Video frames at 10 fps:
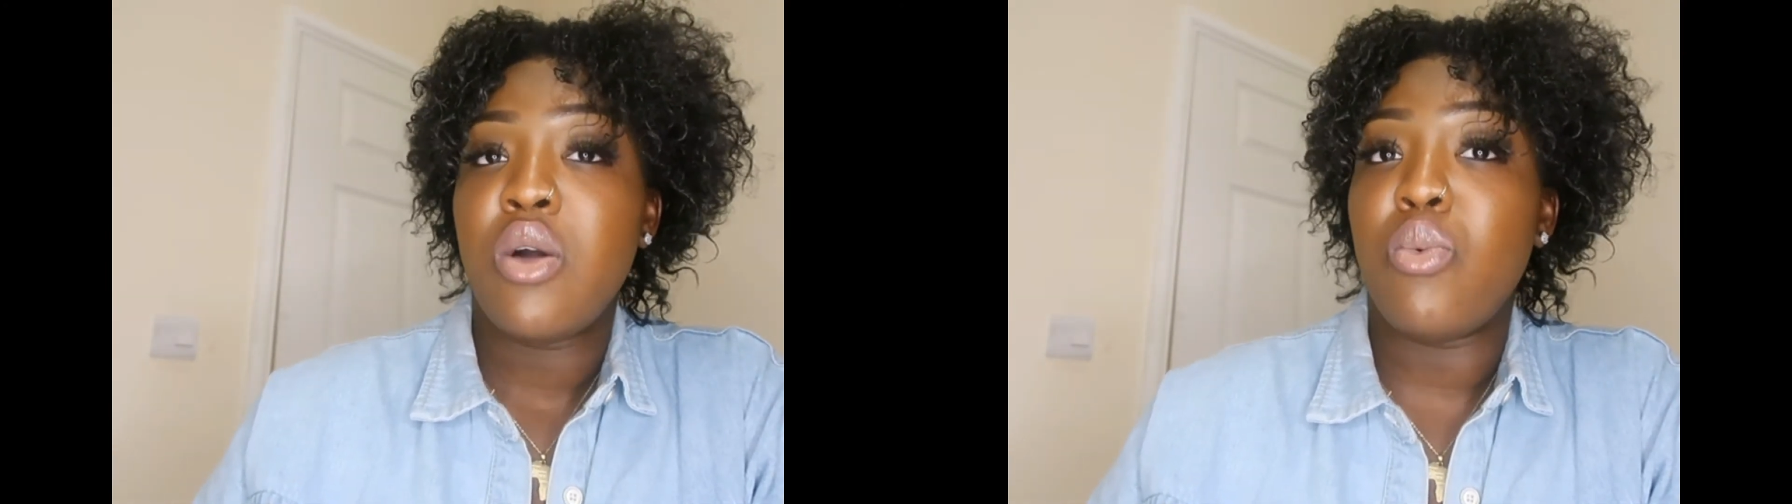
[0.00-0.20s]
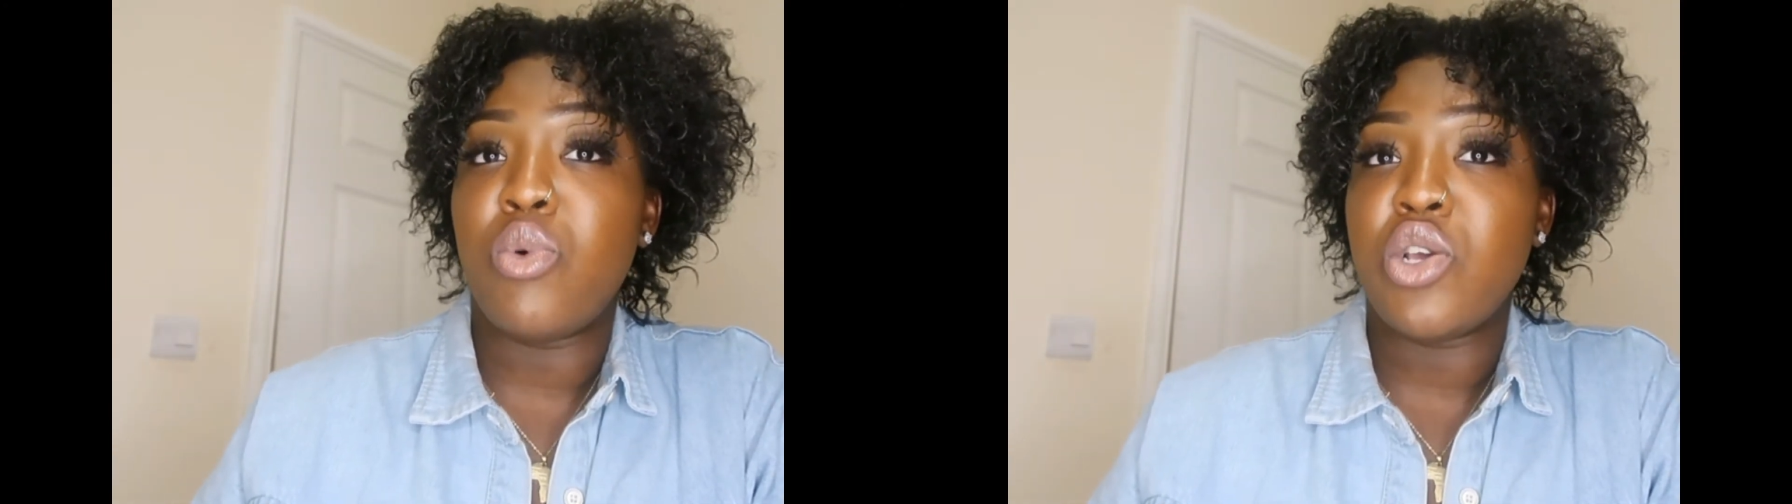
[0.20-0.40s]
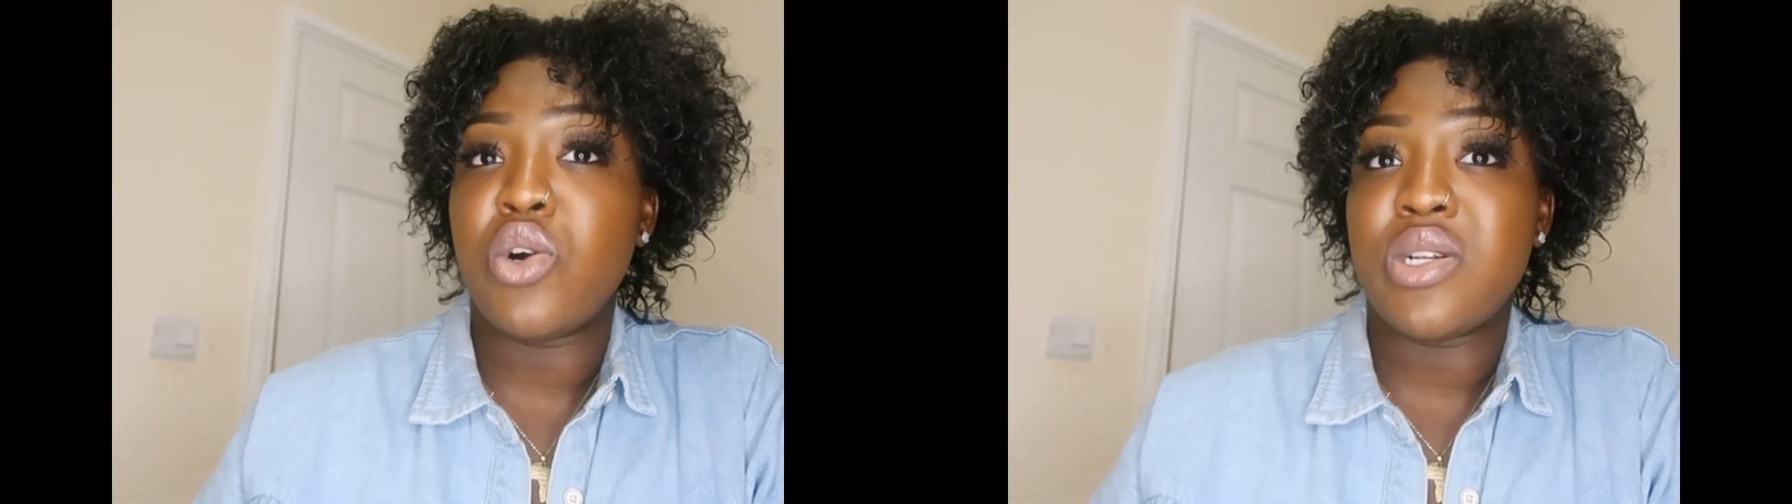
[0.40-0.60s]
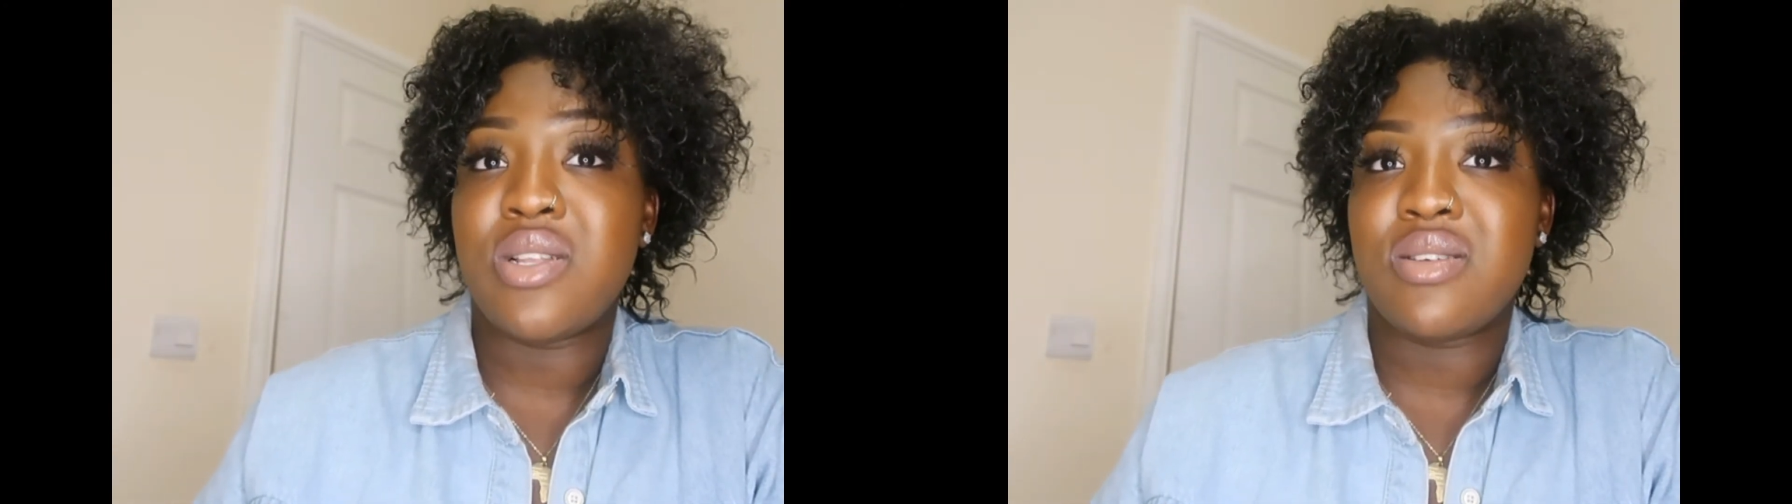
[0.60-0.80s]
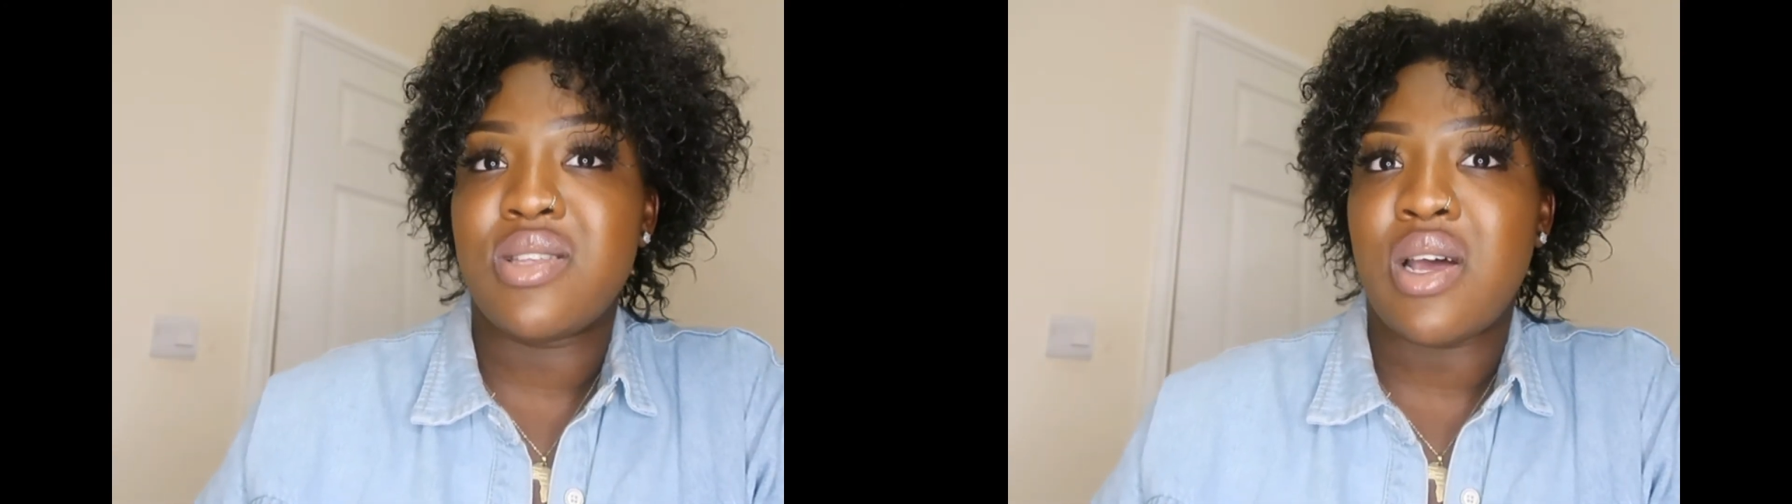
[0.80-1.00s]
and what you
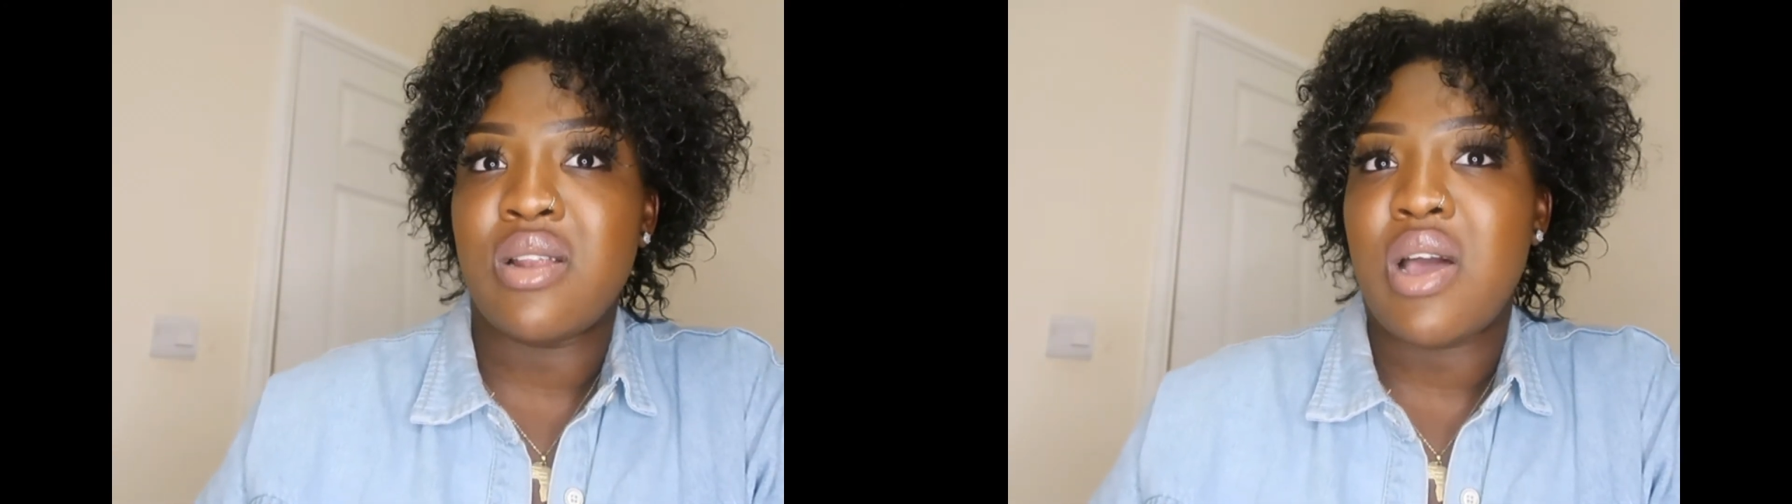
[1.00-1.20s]
understand,